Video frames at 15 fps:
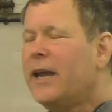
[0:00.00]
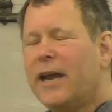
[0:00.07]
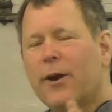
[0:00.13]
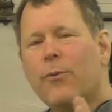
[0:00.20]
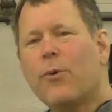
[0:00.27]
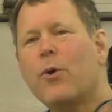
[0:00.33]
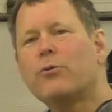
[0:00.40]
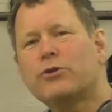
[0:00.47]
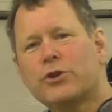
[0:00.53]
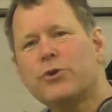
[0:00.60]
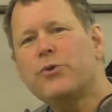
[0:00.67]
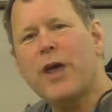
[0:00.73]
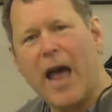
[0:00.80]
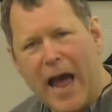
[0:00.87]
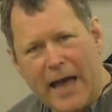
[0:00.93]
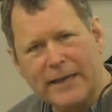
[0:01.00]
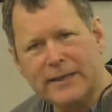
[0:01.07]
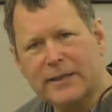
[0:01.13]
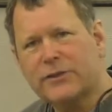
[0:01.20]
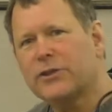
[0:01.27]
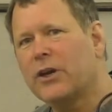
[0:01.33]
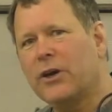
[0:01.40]
It won't do that.
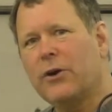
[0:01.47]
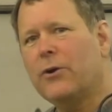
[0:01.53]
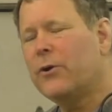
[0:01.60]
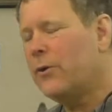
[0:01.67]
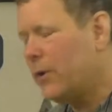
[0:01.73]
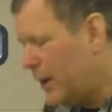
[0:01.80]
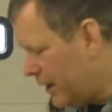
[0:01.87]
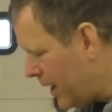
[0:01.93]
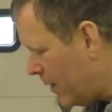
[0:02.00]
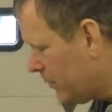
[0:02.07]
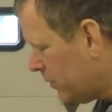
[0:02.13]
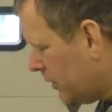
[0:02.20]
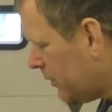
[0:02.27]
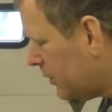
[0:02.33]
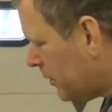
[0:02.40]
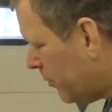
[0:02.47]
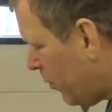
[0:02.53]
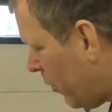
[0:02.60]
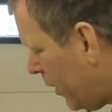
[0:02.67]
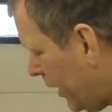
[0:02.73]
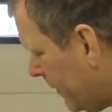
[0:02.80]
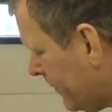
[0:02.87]
So uh, that was a little
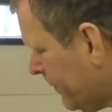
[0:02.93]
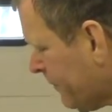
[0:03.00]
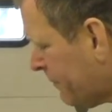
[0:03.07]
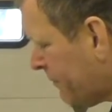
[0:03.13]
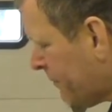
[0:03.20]
disappointing.